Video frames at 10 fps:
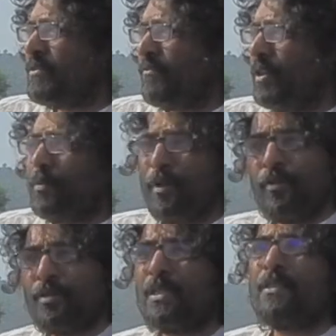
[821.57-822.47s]
this field,
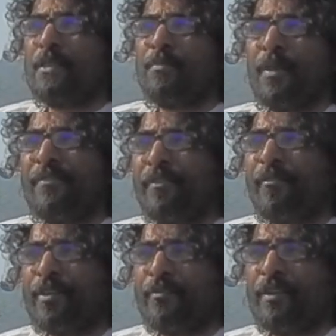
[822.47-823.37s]
because this is my
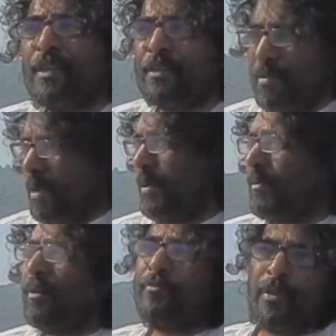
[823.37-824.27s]
favorite field.
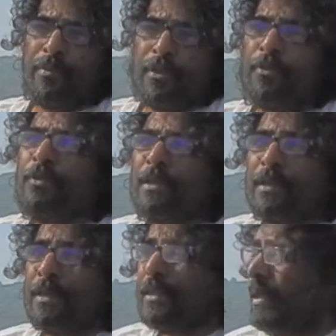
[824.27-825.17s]
I'm comfortable
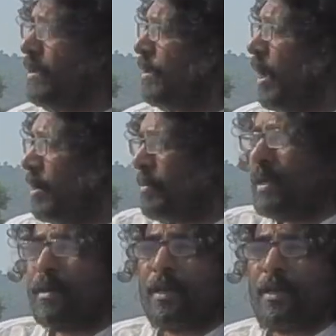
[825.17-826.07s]
doing it. I'll
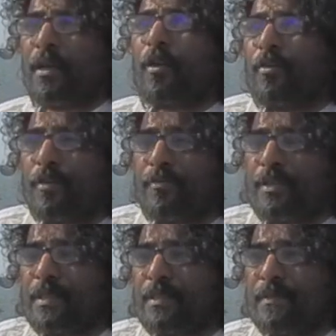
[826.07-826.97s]
make a career out of
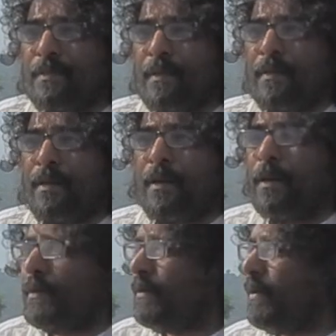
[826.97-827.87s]
it.
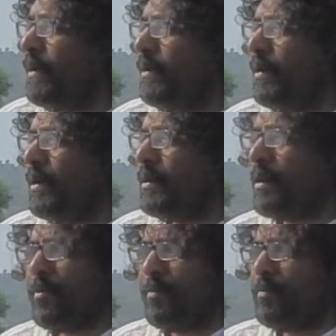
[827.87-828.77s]
Uh,
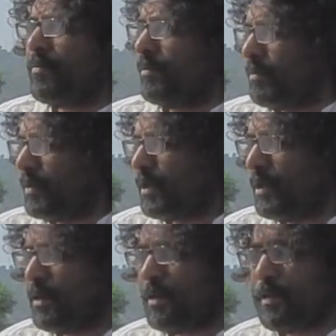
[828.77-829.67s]
and
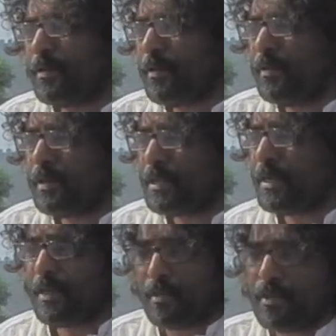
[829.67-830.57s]
I uh,
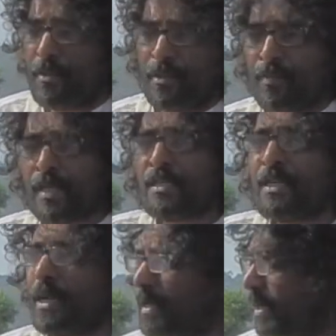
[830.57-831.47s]
decided this is my
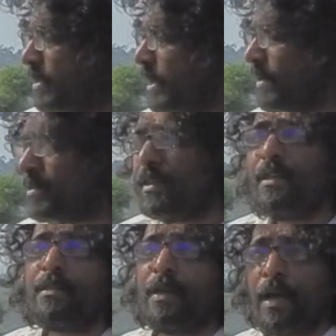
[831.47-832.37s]
style, I'll write
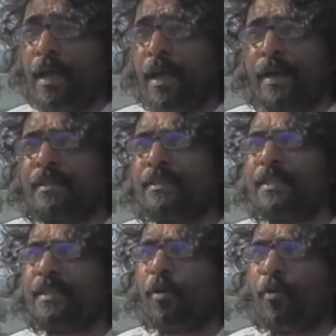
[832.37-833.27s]
this. And I had a
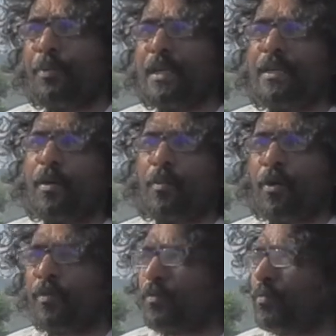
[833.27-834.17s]
certain opinion
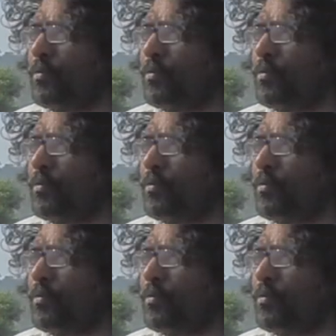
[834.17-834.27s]
about